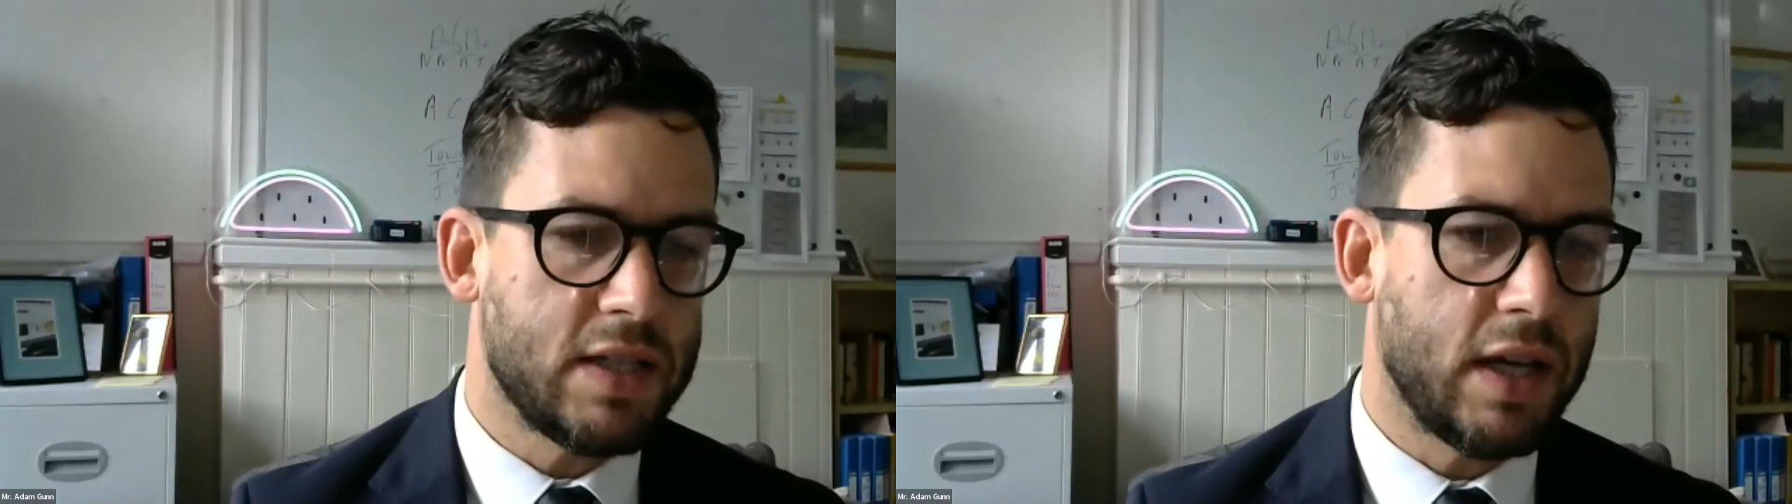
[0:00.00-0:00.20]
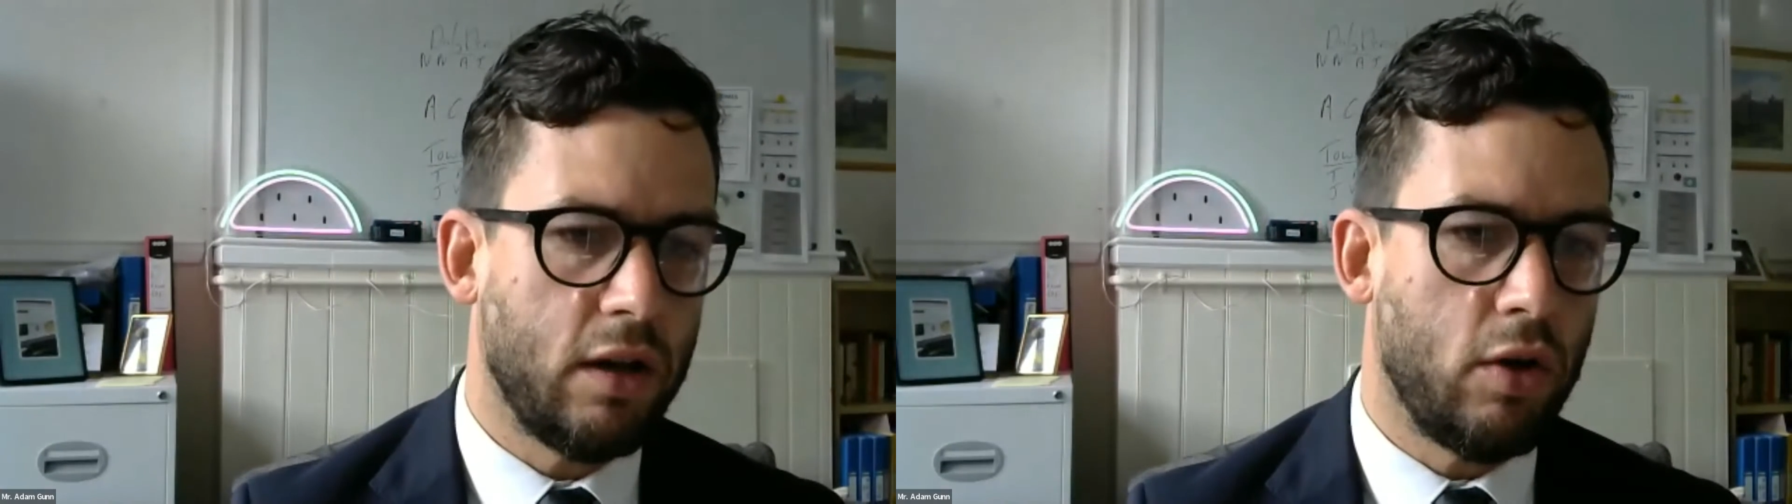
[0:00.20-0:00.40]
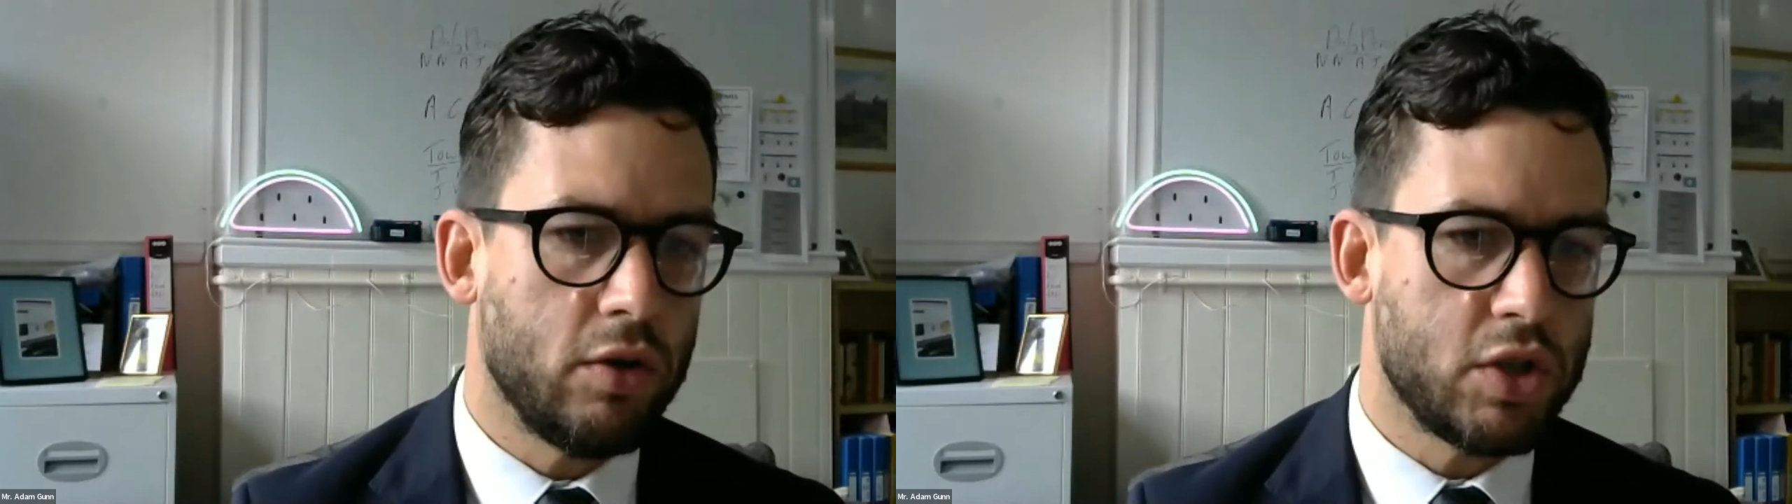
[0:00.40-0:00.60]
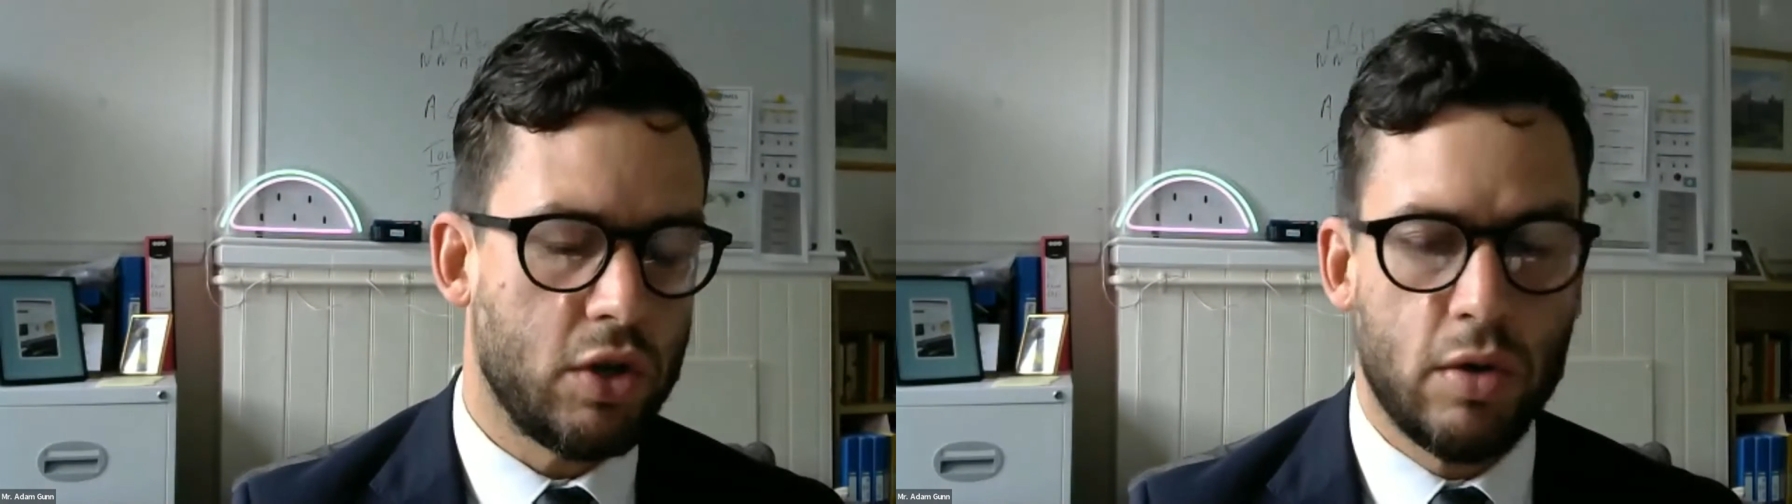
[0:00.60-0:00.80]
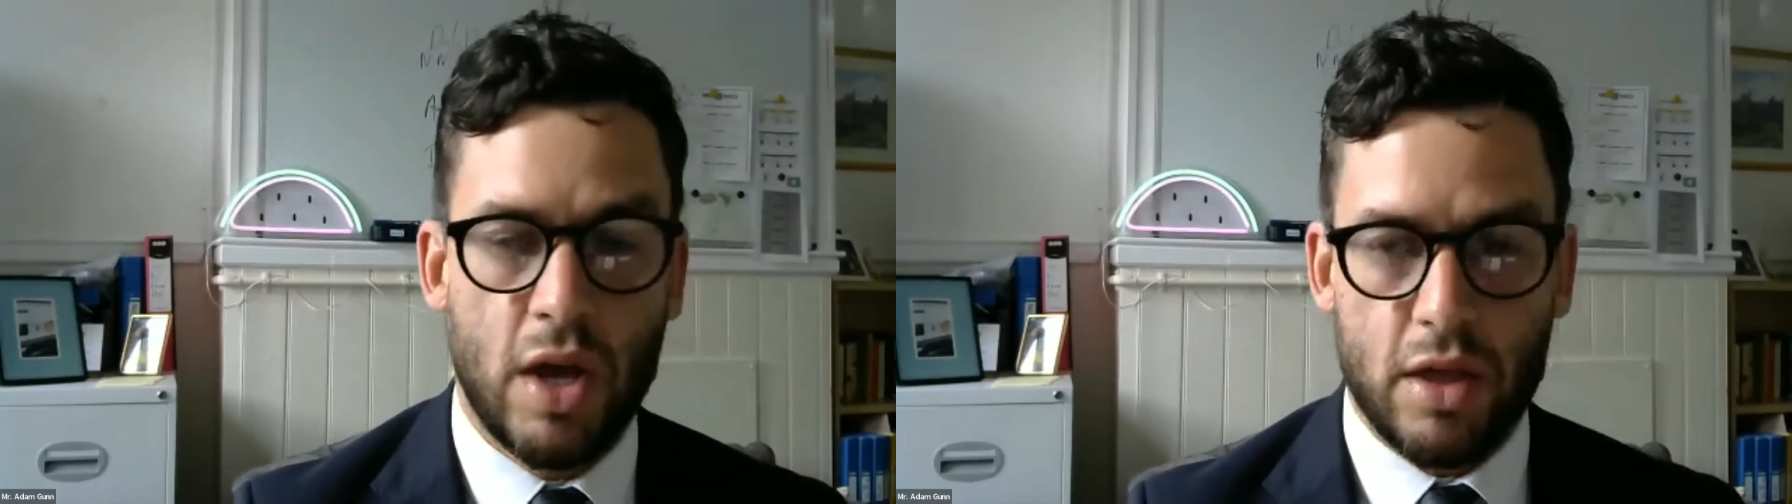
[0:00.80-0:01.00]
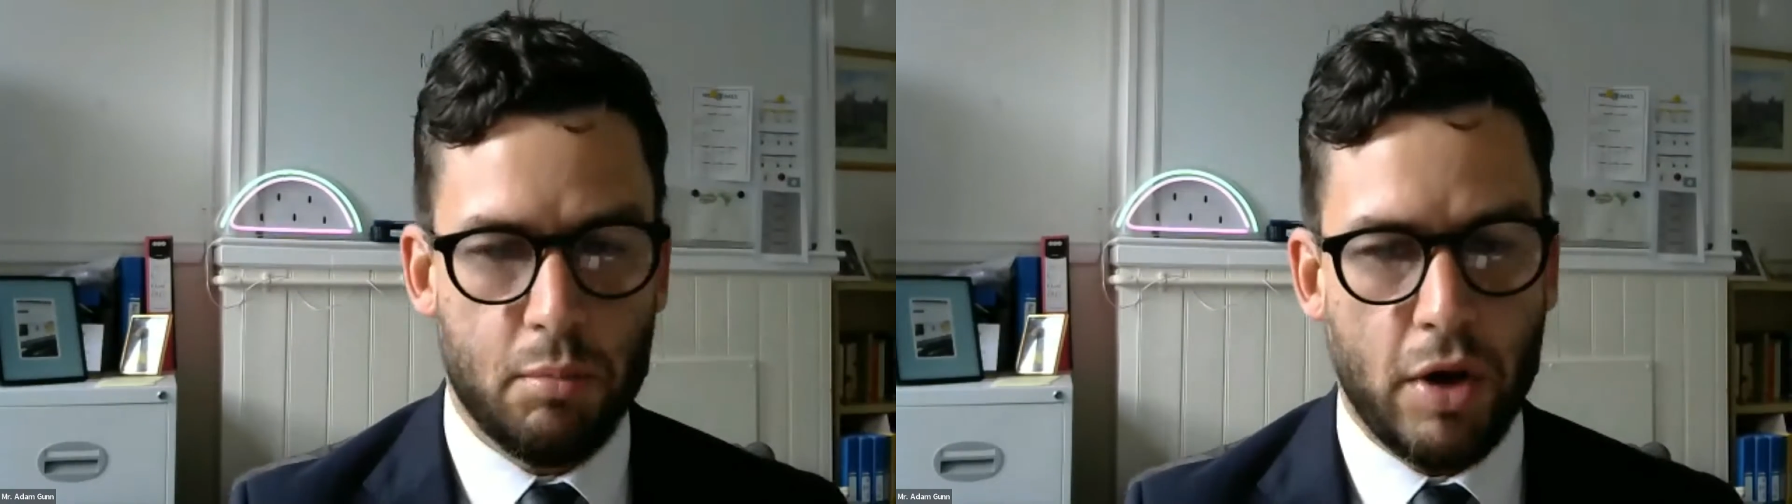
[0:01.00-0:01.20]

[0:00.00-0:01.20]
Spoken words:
getting along to